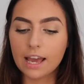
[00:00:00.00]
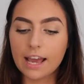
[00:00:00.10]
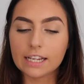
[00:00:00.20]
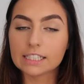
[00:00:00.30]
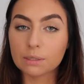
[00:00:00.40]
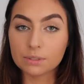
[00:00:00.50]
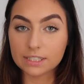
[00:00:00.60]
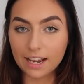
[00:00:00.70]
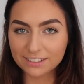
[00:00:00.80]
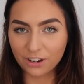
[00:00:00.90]
and it was
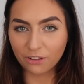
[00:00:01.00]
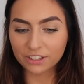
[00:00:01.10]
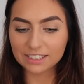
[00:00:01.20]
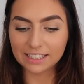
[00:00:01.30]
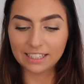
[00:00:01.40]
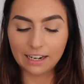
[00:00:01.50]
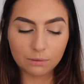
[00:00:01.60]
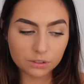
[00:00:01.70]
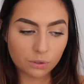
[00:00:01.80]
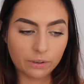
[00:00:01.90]
$9, and then
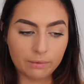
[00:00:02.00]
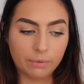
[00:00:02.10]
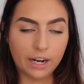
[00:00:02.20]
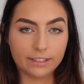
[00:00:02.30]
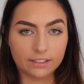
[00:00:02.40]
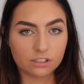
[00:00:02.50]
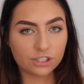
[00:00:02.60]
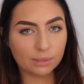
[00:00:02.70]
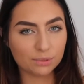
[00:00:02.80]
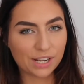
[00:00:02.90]
I was going by like the
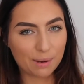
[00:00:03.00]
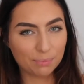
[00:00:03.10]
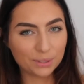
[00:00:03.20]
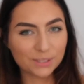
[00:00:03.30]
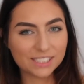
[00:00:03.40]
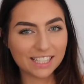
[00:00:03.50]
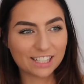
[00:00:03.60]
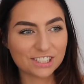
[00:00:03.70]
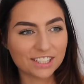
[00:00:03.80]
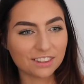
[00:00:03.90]
cheap shampoo
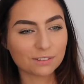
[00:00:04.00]
section.